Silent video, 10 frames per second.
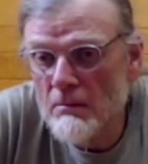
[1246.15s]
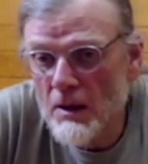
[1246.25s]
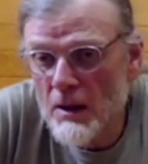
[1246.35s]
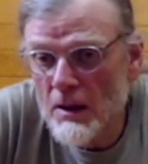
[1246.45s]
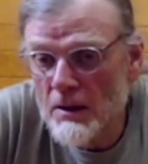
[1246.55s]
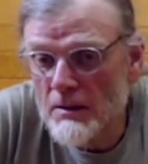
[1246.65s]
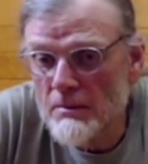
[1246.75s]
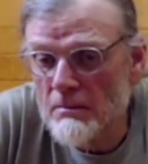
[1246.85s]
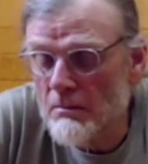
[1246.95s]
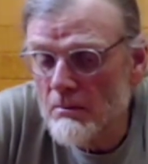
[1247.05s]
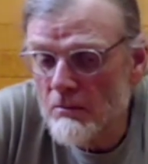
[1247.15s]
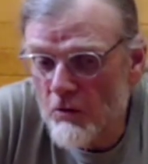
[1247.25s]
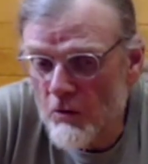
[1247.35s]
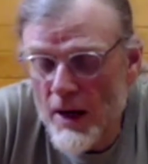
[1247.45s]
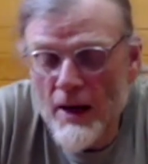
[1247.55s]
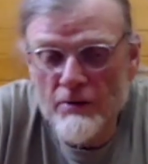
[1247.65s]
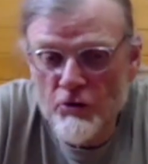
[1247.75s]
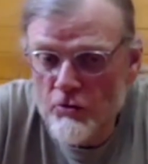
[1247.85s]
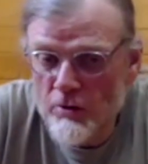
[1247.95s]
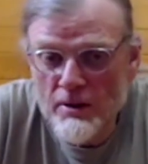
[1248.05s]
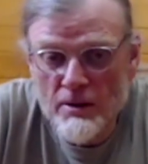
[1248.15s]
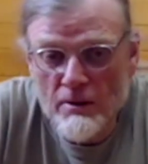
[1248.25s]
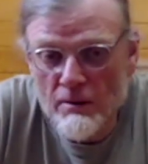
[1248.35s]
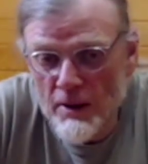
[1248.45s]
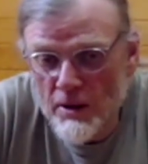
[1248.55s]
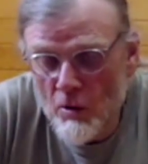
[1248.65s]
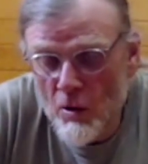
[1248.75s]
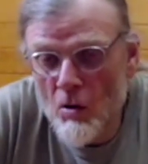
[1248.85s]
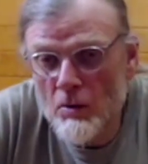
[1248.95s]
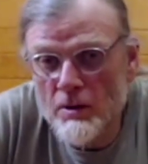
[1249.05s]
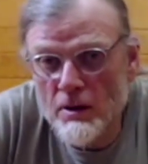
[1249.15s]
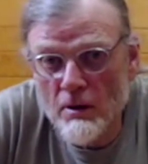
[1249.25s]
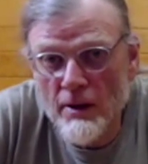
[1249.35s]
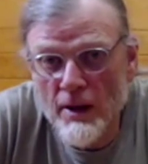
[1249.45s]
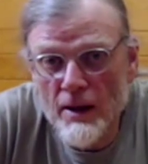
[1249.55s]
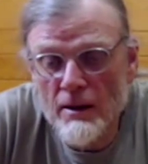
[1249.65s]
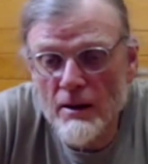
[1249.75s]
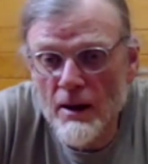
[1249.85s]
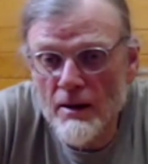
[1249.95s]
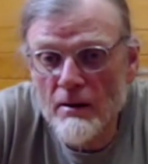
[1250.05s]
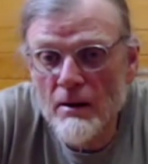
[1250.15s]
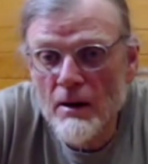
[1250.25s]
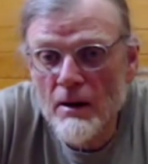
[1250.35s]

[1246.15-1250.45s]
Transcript: For that, just let the thing grow until then, and then